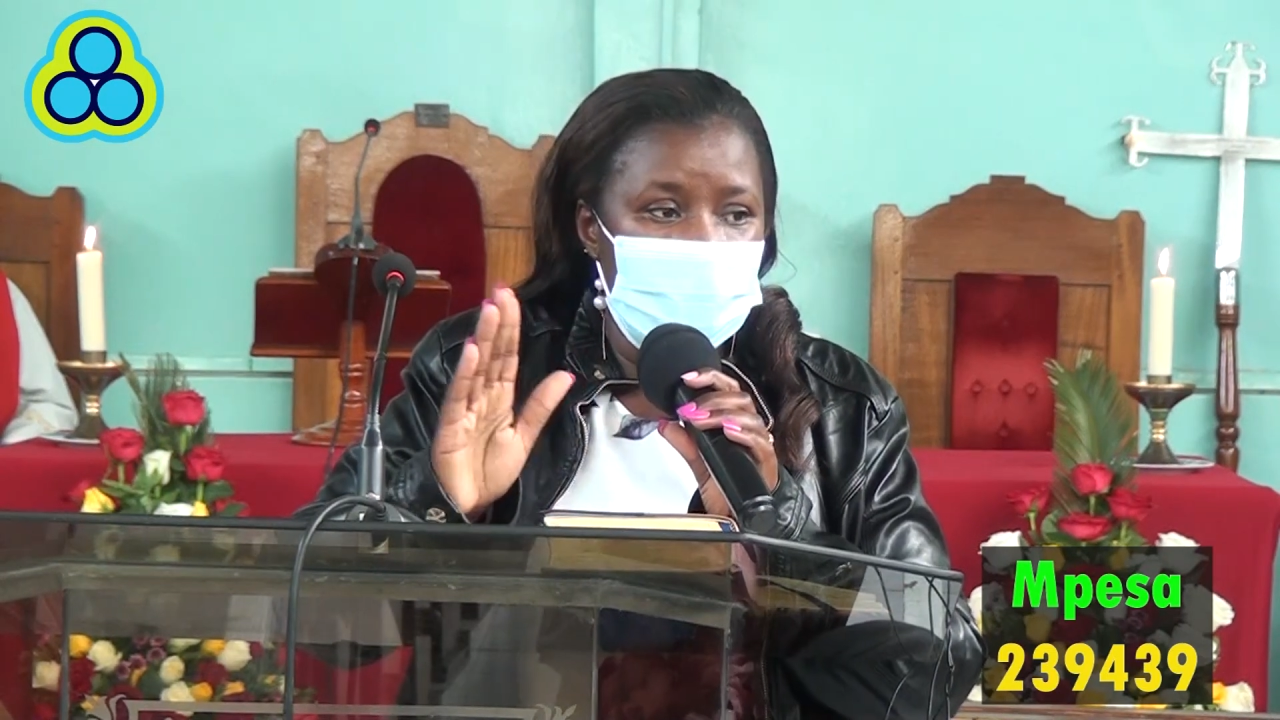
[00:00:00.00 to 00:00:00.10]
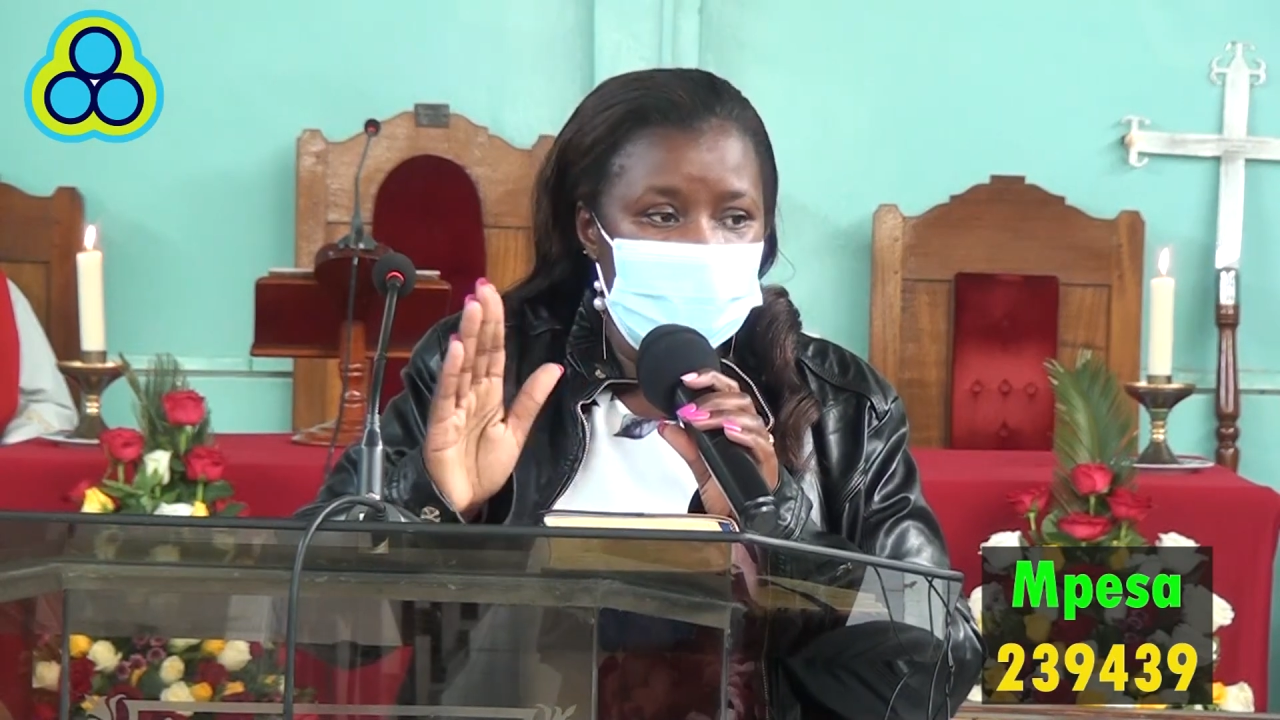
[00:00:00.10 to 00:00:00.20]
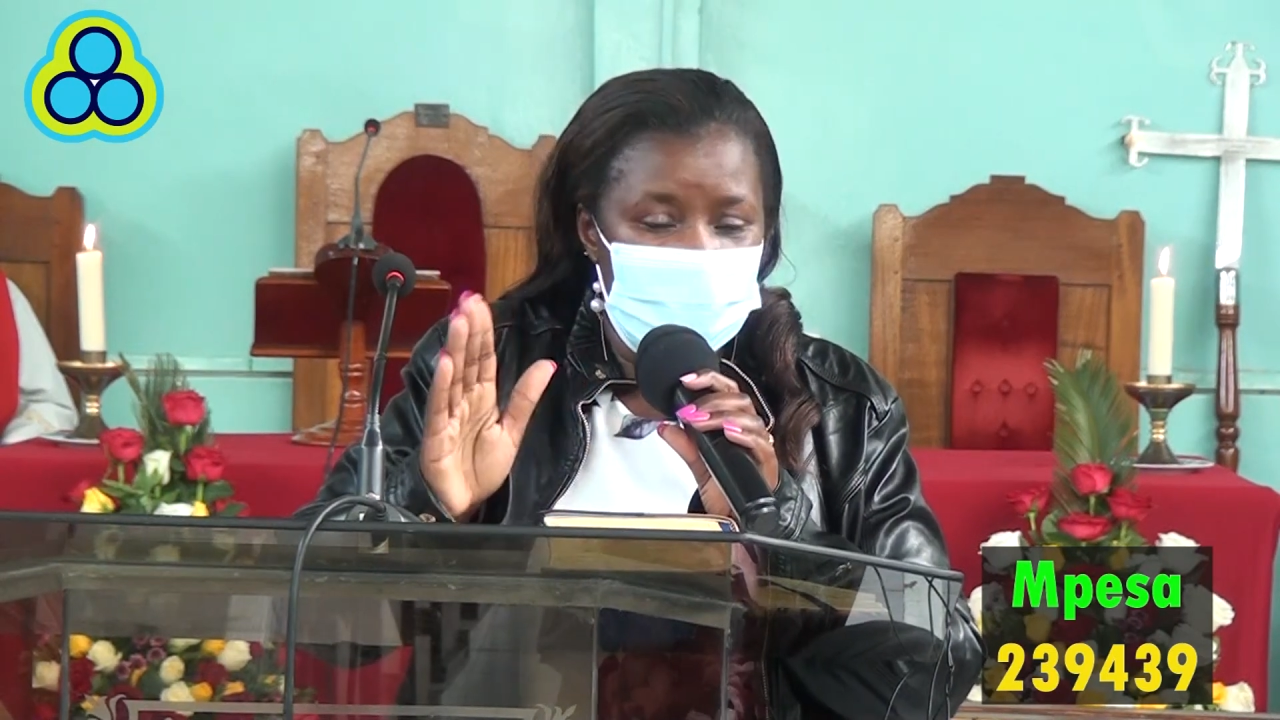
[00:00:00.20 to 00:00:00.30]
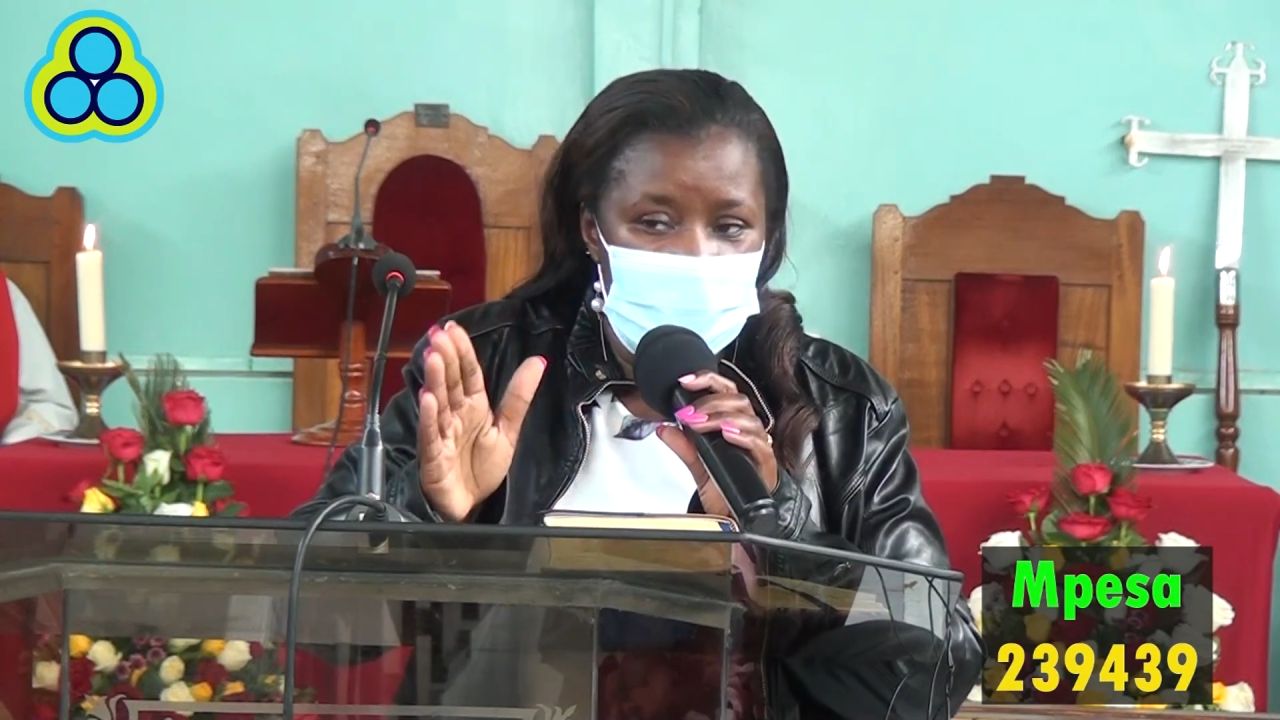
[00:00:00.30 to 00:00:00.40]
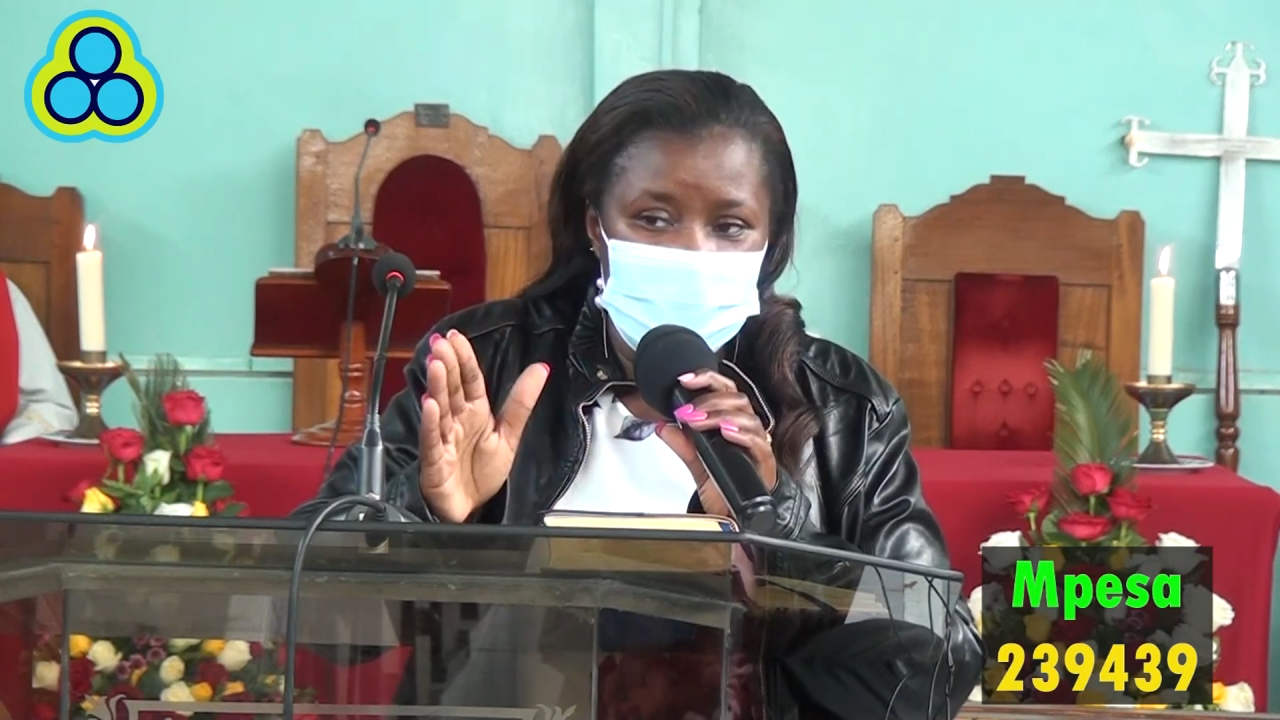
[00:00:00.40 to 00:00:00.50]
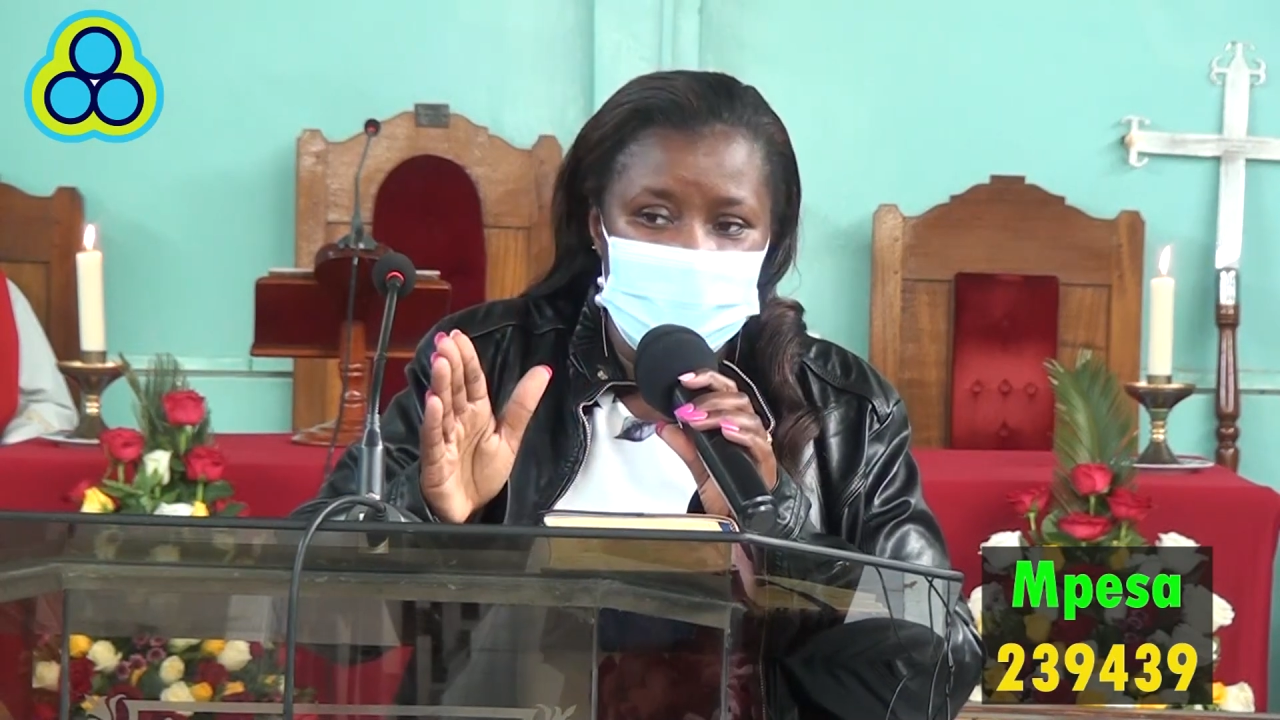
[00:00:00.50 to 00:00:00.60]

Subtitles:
me a spouse